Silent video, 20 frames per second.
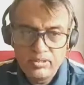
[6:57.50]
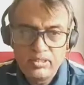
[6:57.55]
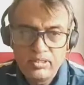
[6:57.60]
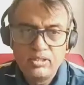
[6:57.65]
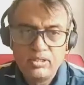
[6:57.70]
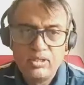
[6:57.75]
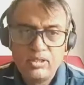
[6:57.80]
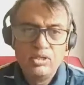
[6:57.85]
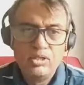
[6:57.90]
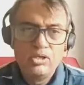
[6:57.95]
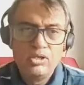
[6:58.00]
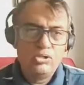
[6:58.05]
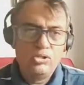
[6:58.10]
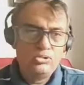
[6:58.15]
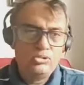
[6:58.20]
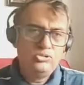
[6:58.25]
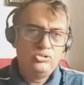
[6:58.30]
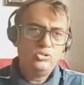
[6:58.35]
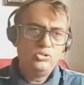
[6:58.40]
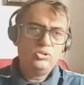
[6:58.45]
Right.
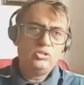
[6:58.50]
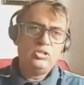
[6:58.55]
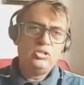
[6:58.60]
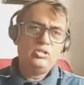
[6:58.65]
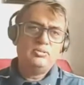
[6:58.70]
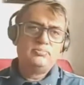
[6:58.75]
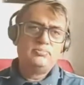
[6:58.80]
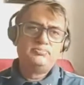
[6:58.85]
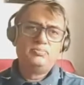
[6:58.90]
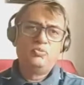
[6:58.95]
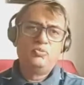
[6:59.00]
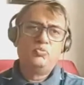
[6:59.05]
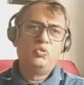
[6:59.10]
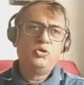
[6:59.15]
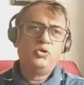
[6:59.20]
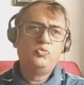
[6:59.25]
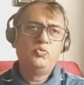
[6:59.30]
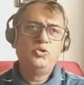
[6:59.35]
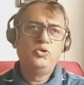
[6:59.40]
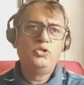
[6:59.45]
Also,
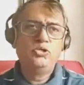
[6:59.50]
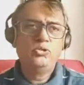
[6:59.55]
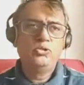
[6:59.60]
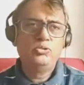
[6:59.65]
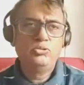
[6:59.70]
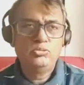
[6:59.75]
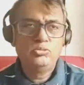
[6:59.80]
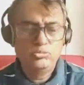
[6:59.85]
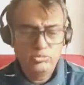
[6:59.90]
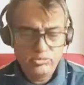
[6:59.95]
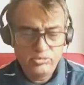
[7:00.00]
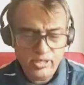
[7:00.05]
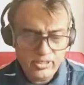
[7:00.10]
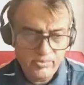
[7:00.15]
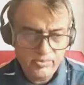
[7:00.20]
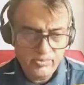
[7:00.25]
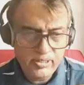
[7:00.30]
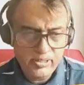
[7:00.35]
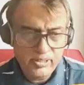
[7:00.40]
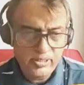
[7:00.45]
what would you
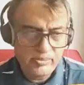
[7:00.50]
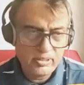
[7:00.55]
recommend?